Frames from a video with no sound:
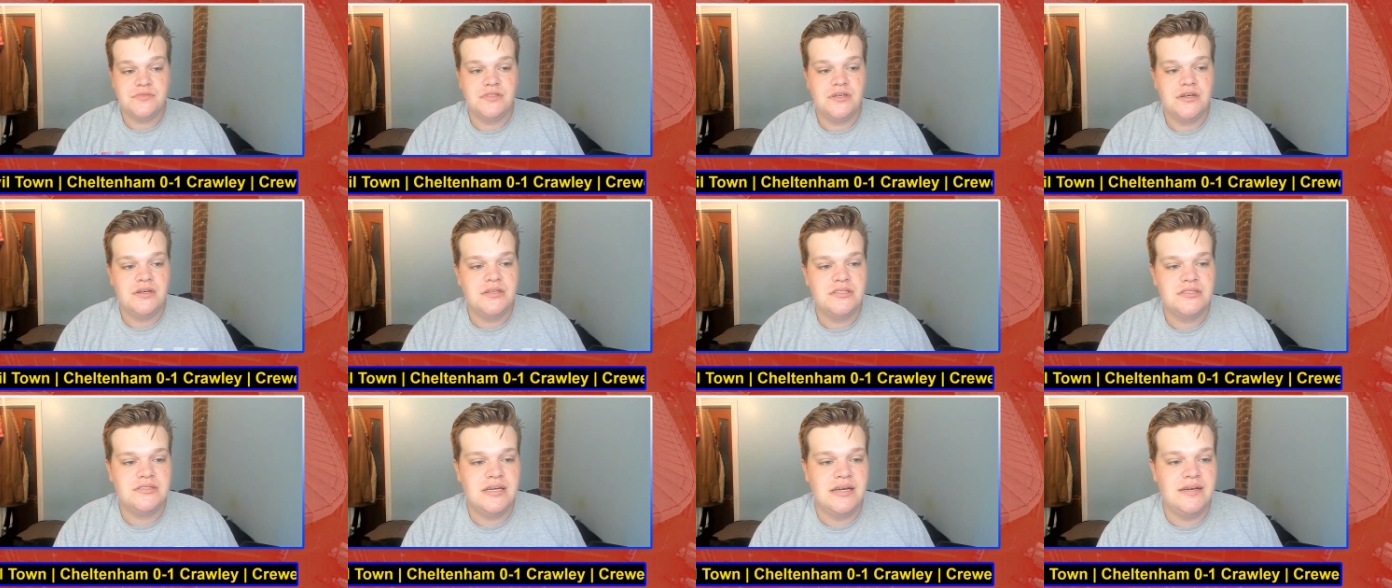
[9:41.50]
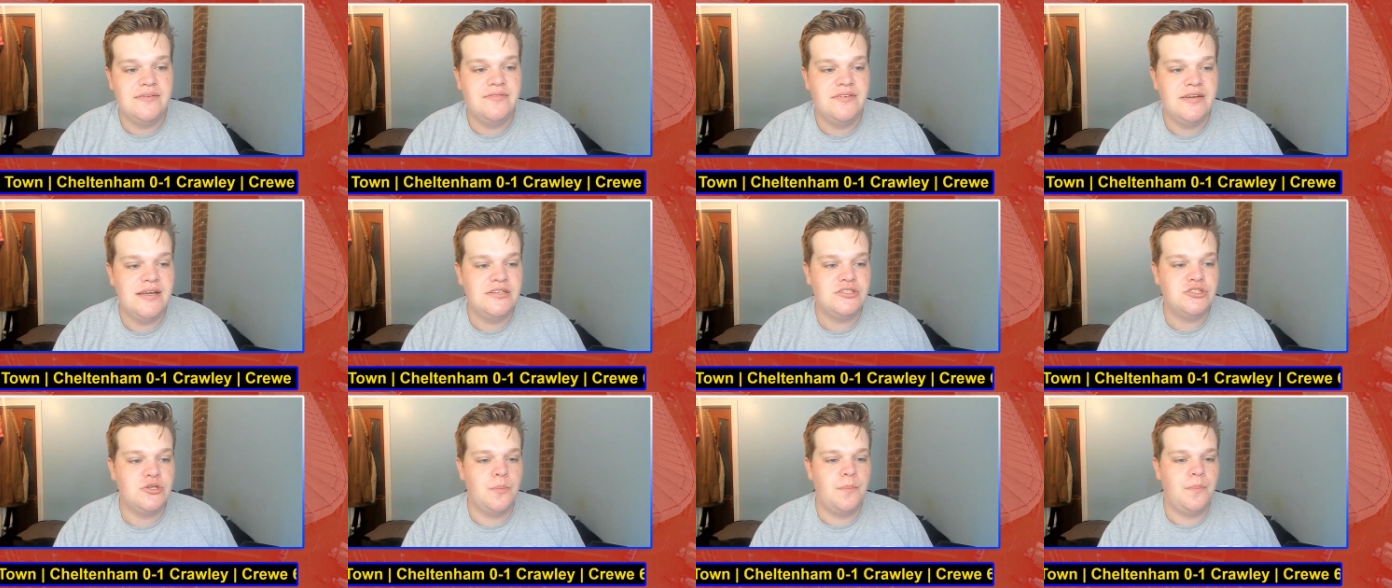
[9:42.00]

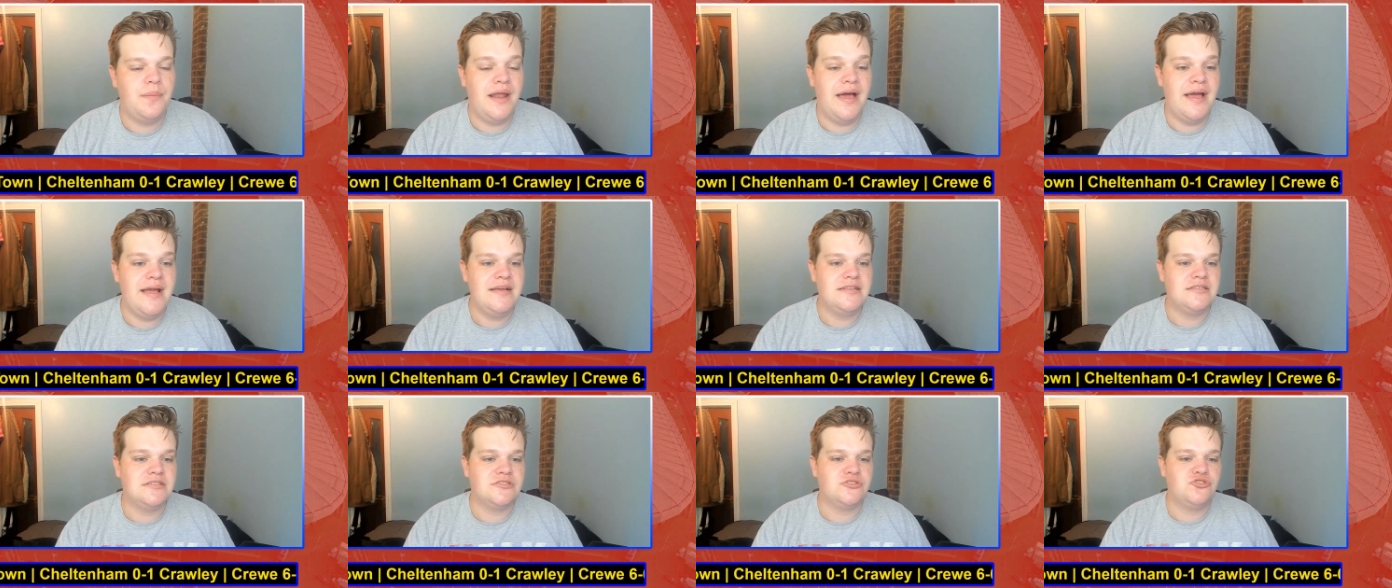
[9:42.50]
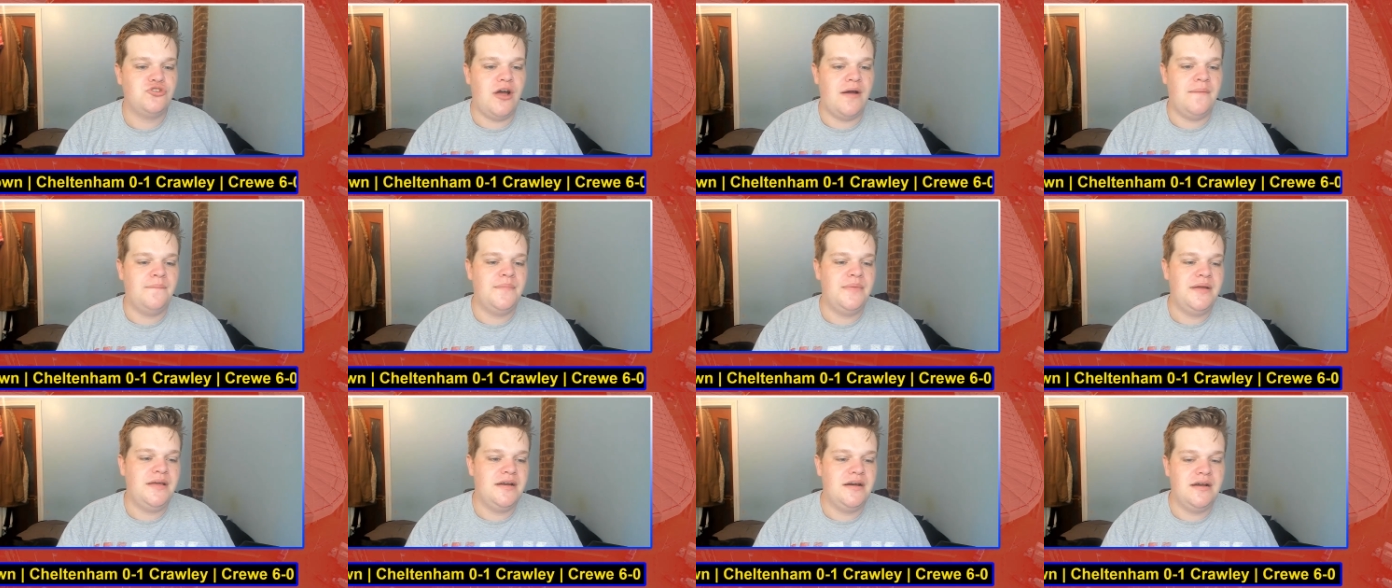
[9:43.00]
Stevenage played
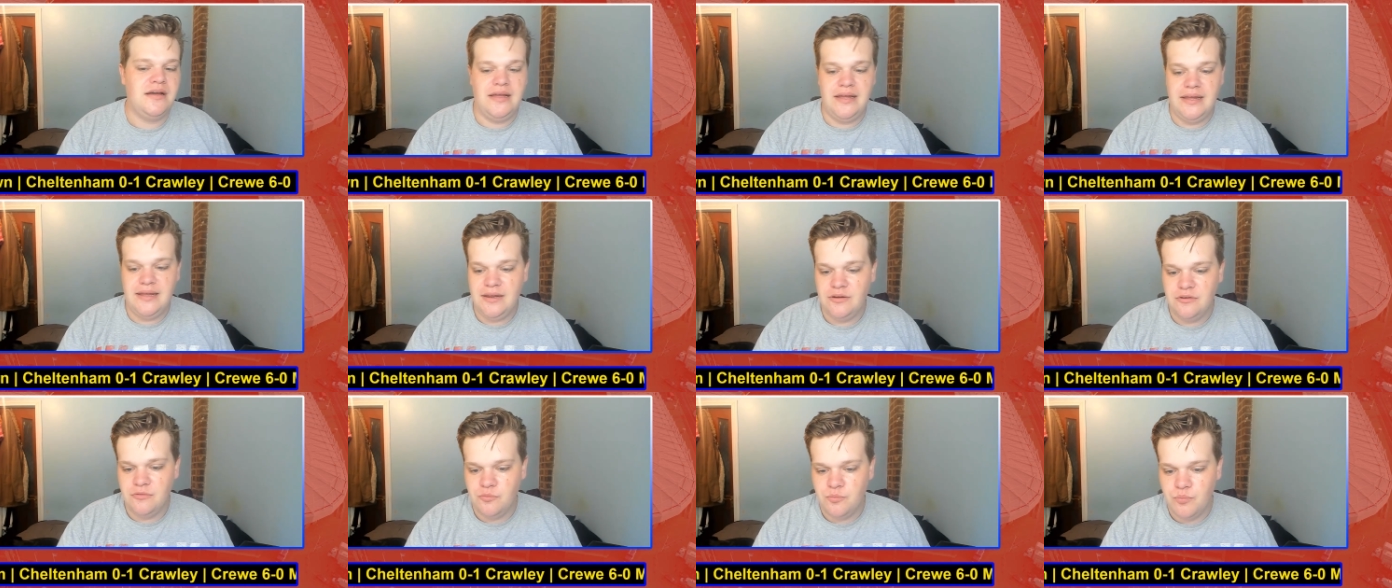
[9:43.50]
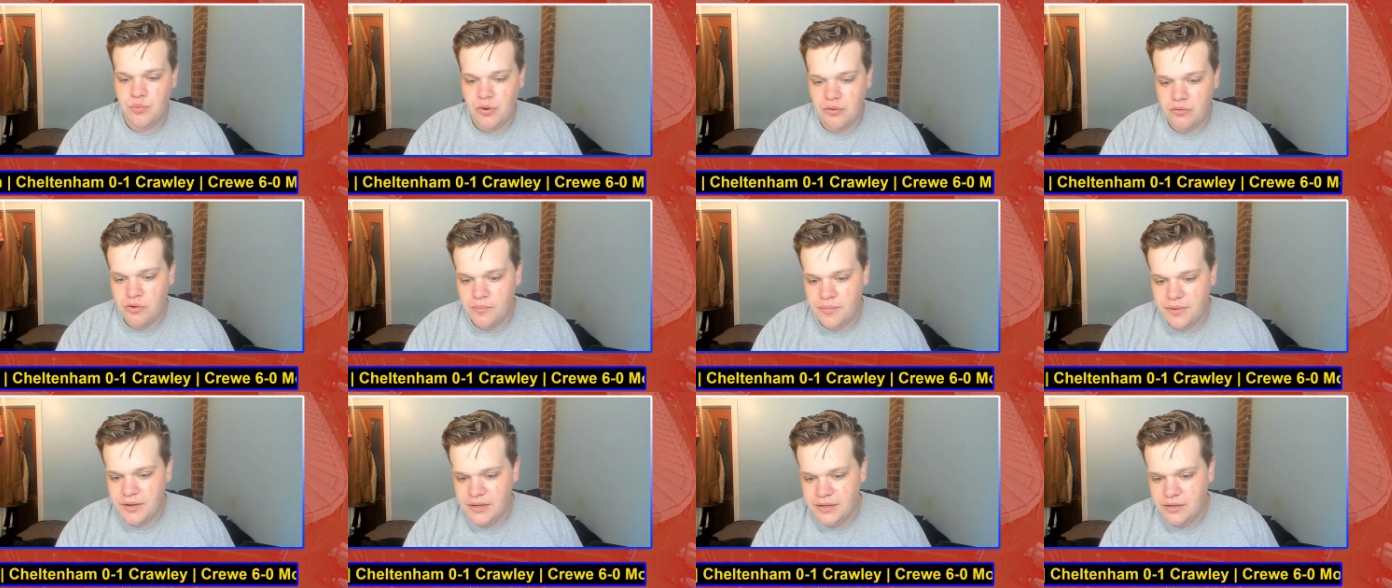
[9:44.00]
Tranmere in
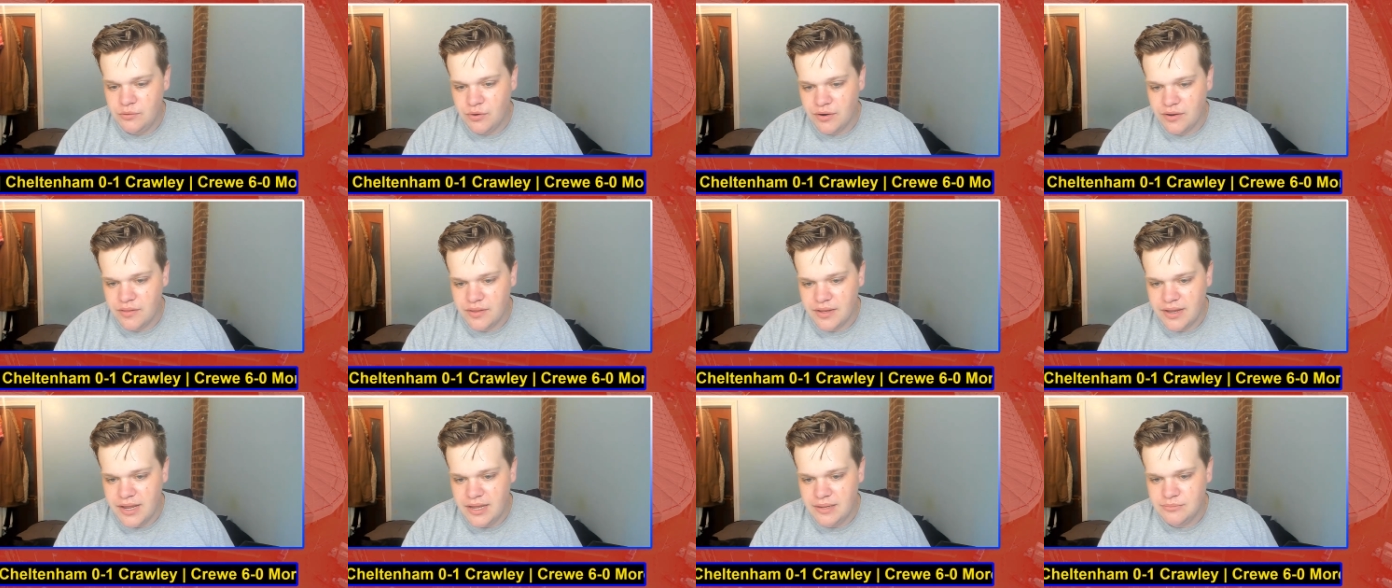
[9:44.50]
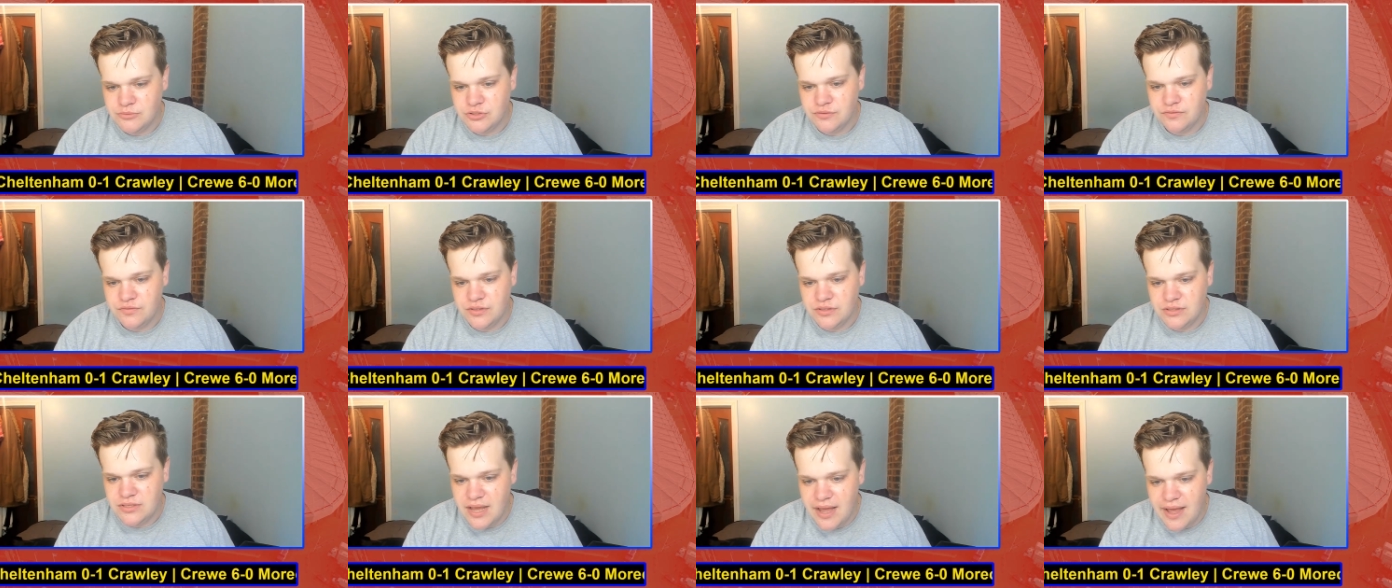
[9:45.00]
probably one of the games of
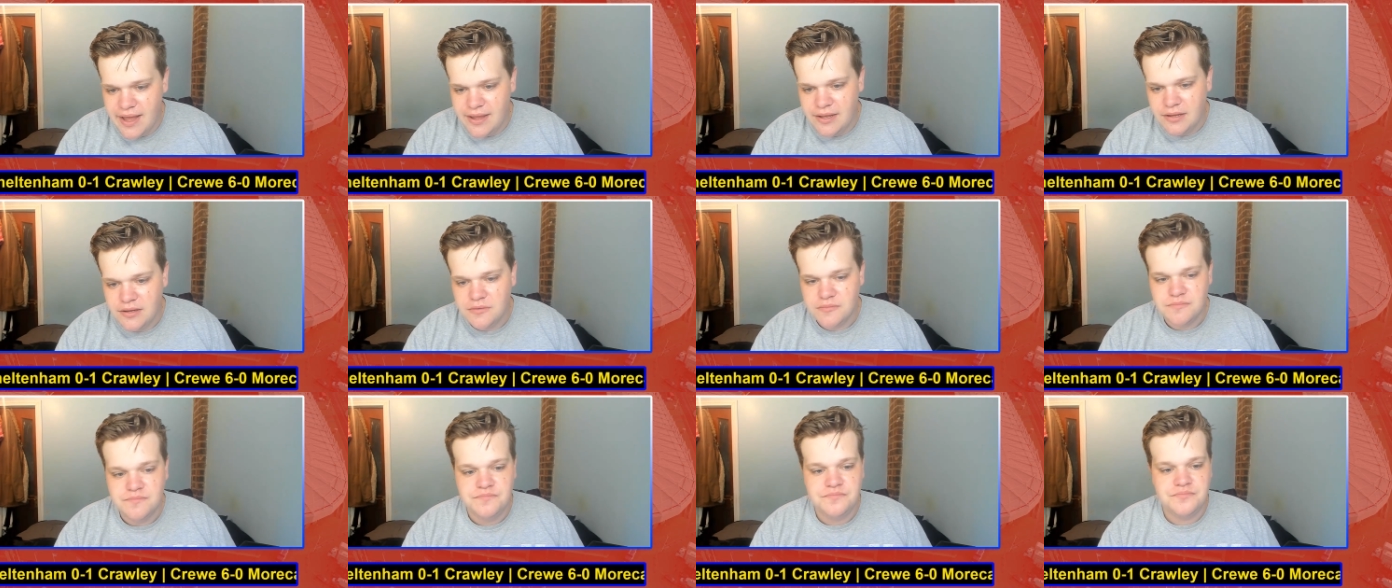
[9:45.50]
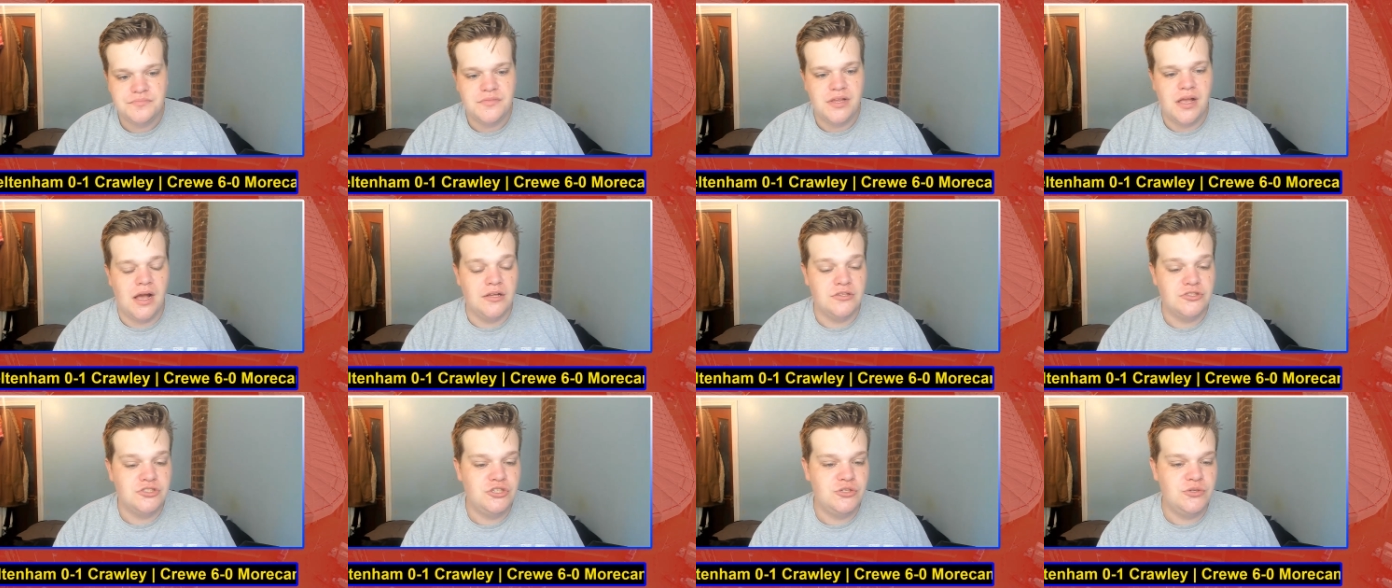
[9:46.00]
the day,
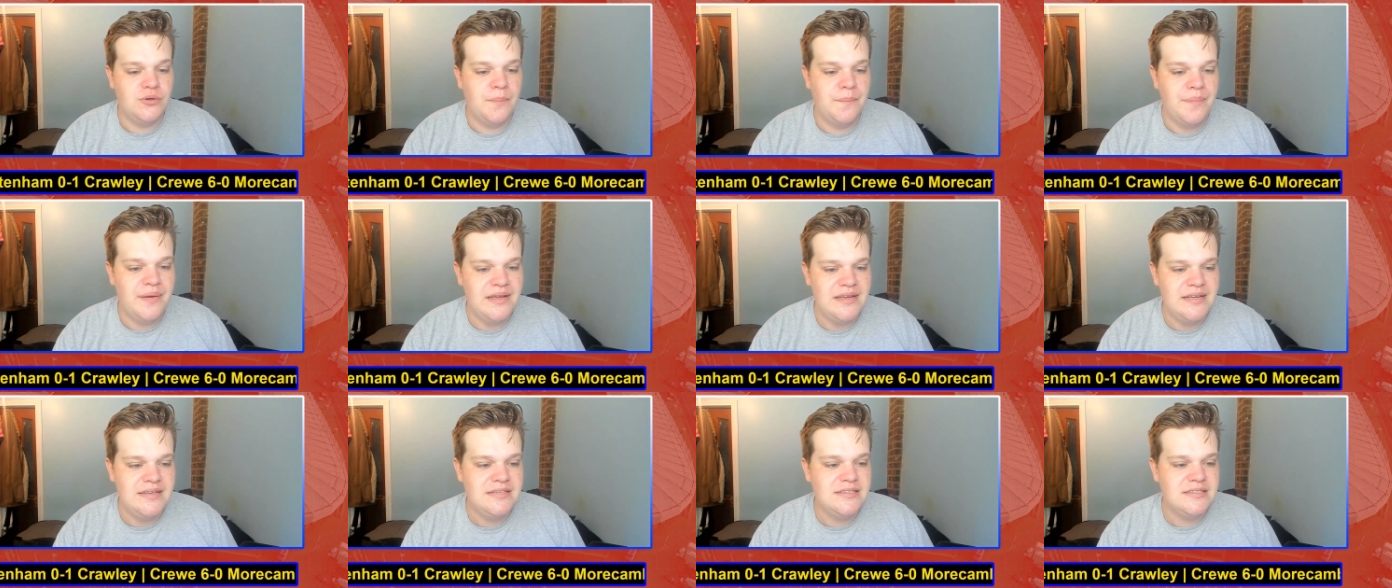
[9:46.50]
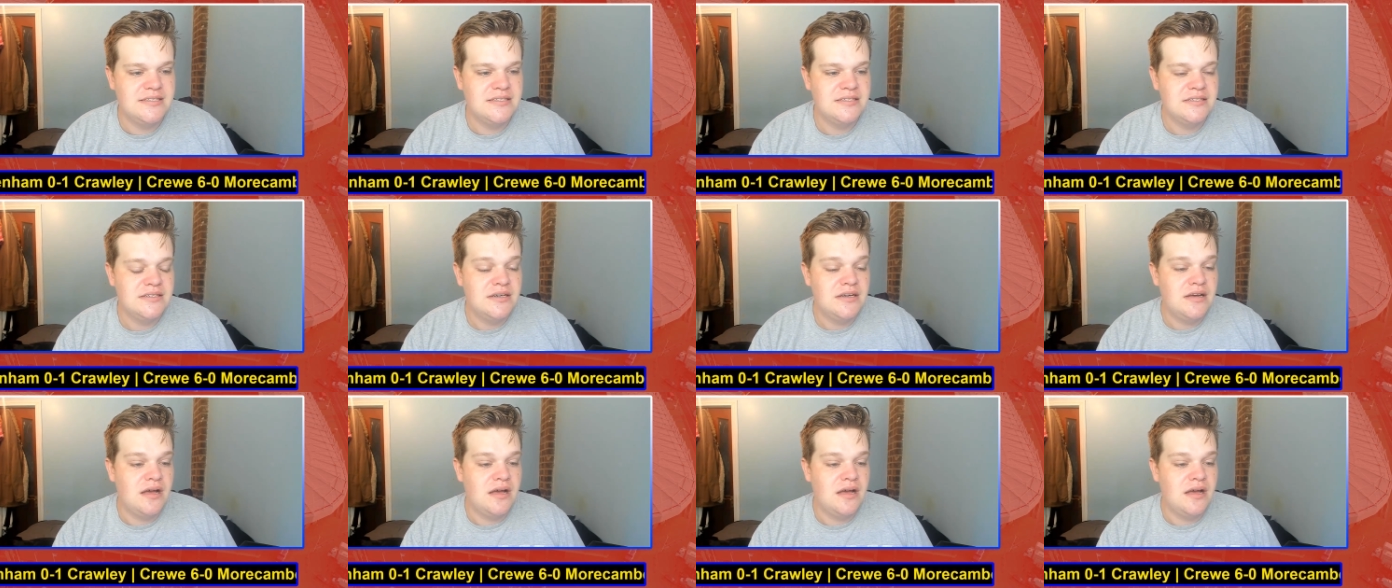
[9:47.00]
2 apiece.